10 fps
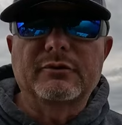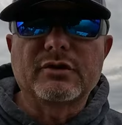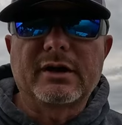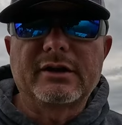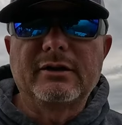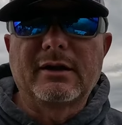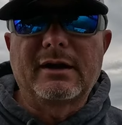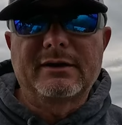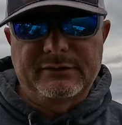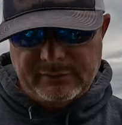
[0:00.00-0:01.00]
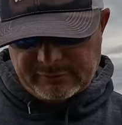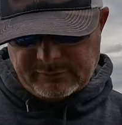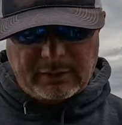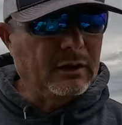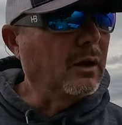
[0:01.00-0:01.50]
trying to utilize this
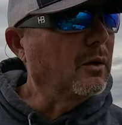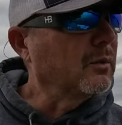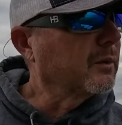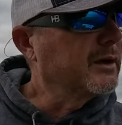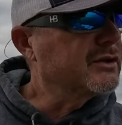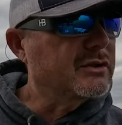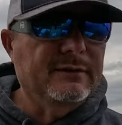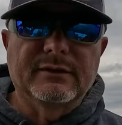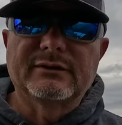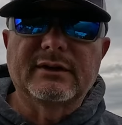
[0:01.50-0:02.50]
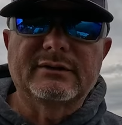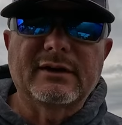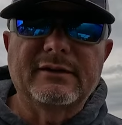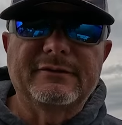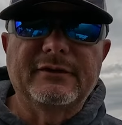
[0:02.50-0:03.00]
long reach of the
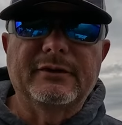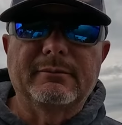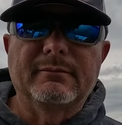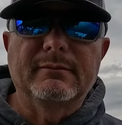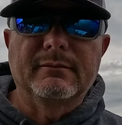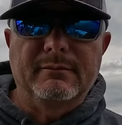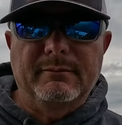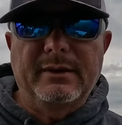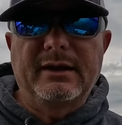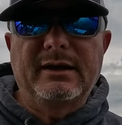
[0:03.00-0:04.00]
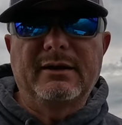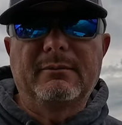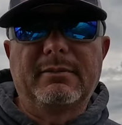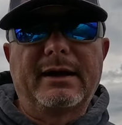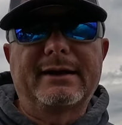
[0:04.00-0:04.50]
16-foot
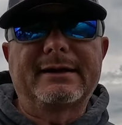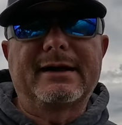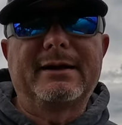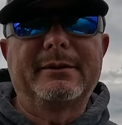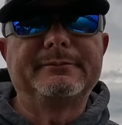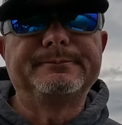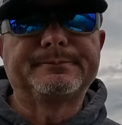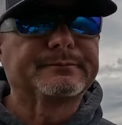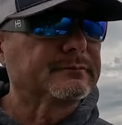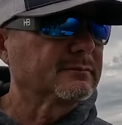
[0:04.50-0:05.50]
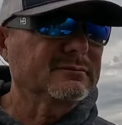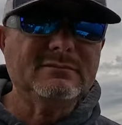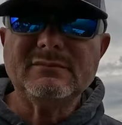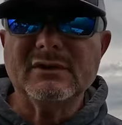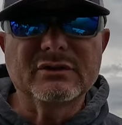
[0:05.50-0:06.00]
B&M black diamond,
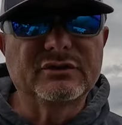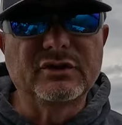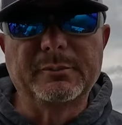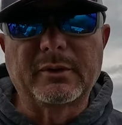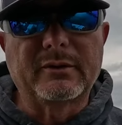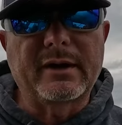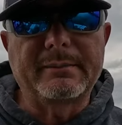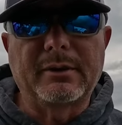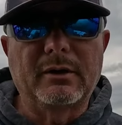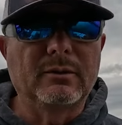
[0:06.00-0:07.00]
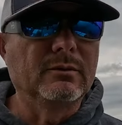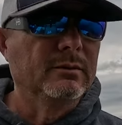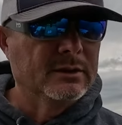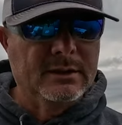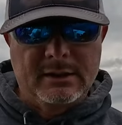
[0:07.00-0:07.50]
super great pole,
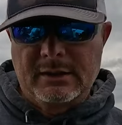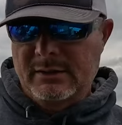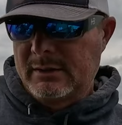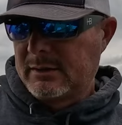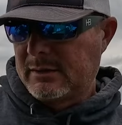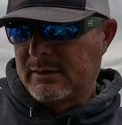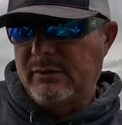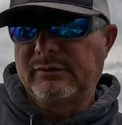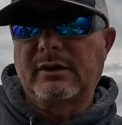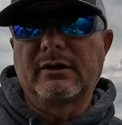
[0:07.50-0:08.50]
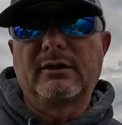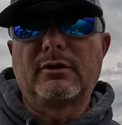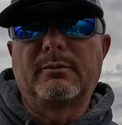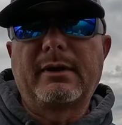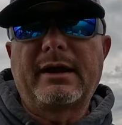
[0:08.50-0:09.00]
using a little